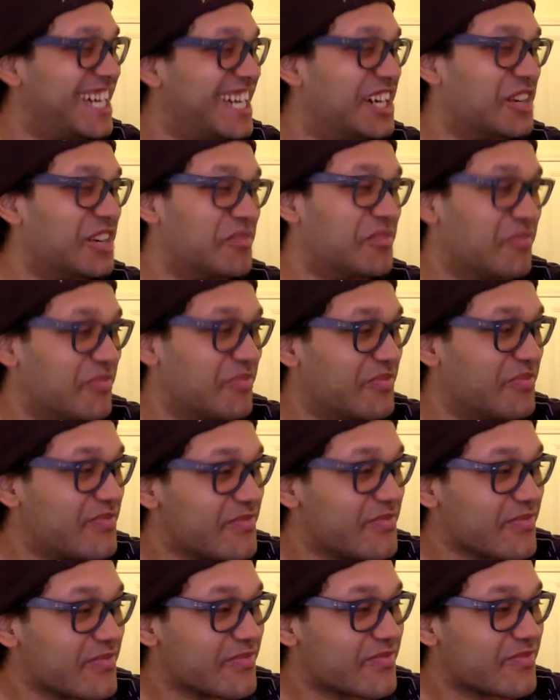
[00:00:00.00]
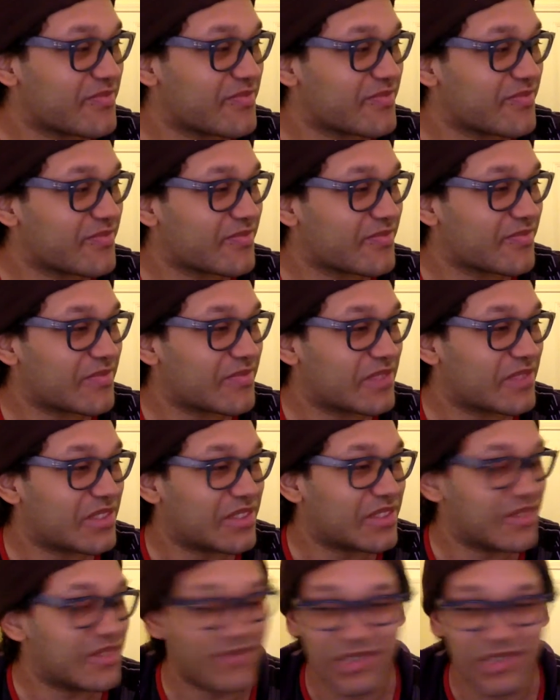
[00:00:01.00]
um,
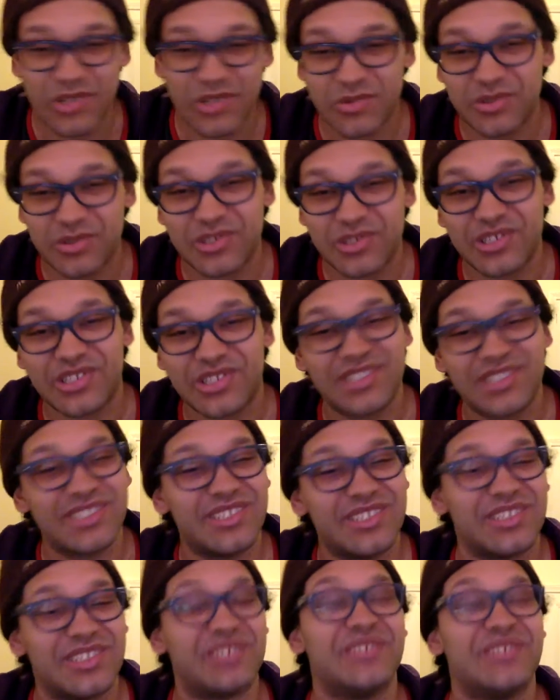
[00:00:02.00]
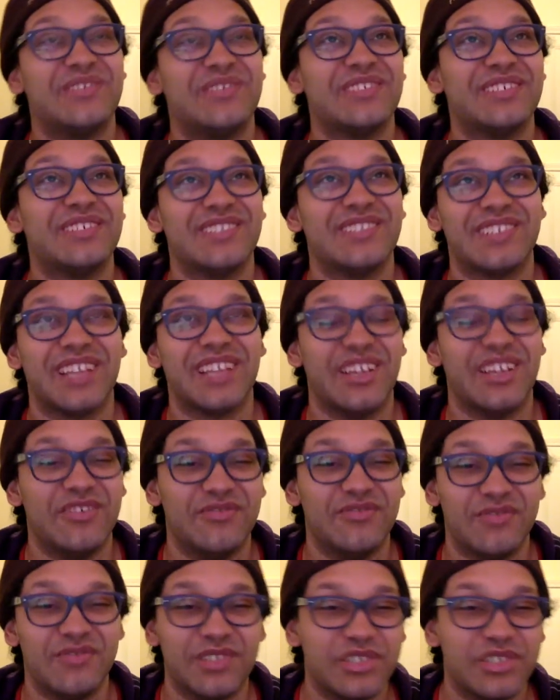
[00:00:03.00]
the visuals are again
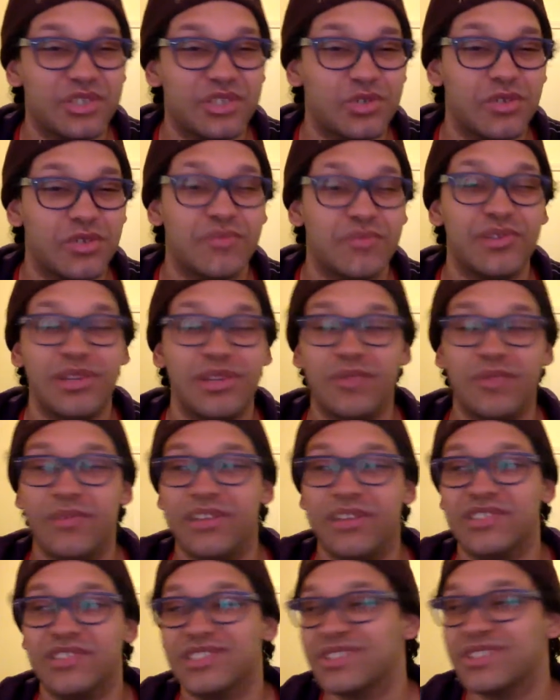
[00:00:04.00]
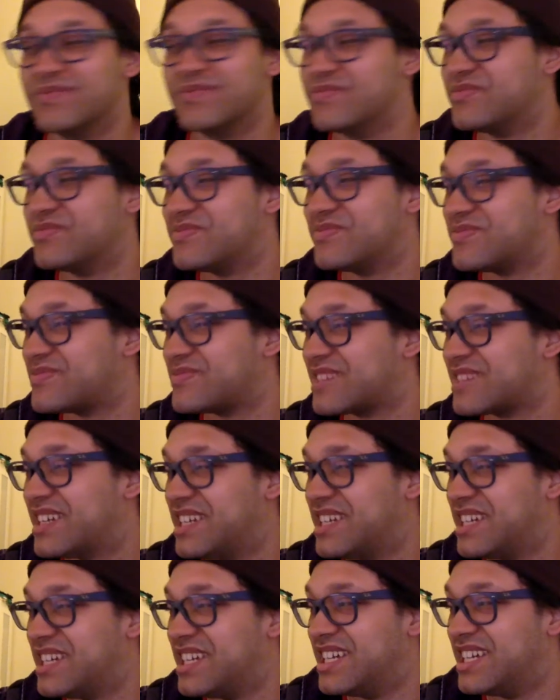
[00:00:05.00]
really trippy and amazing,
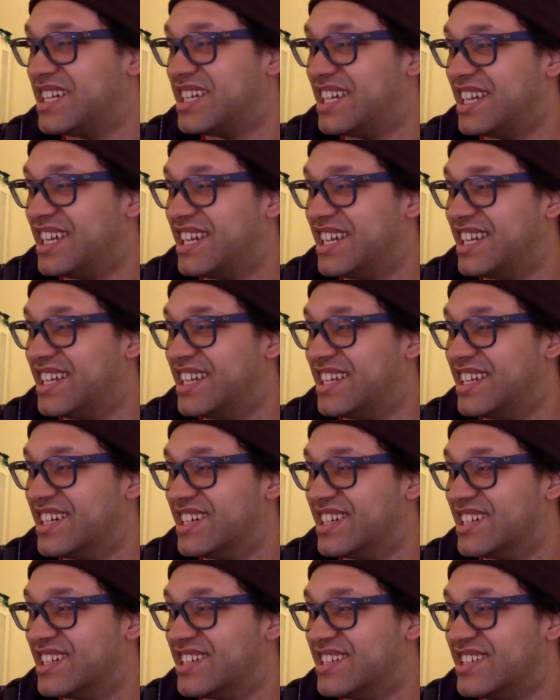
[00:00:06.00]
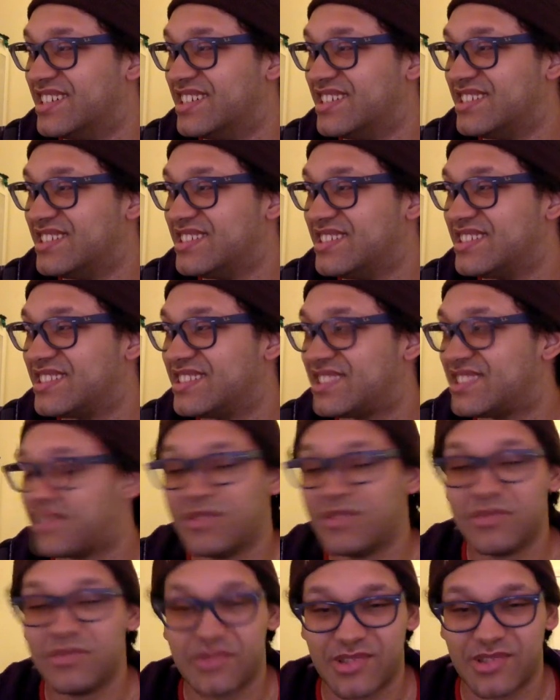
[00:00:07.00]
and some
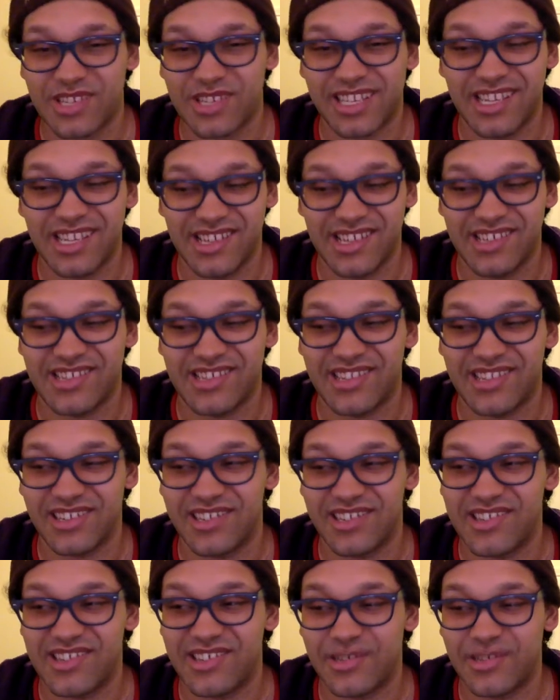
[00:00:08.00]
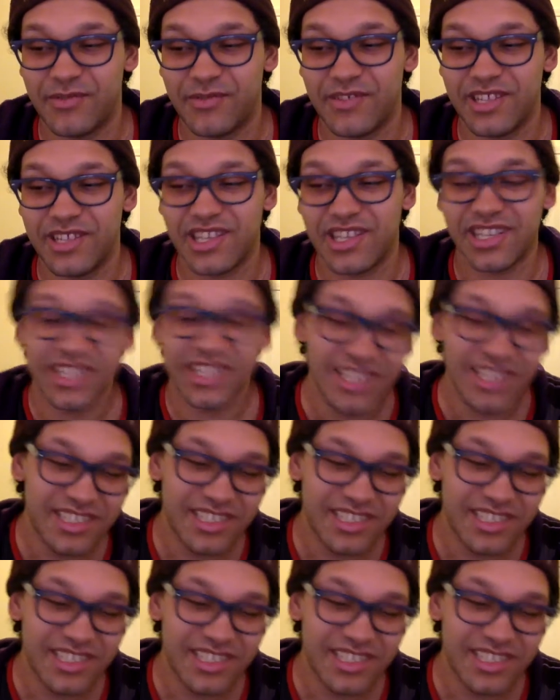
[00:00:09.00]
of the music is nice. Some of it's like,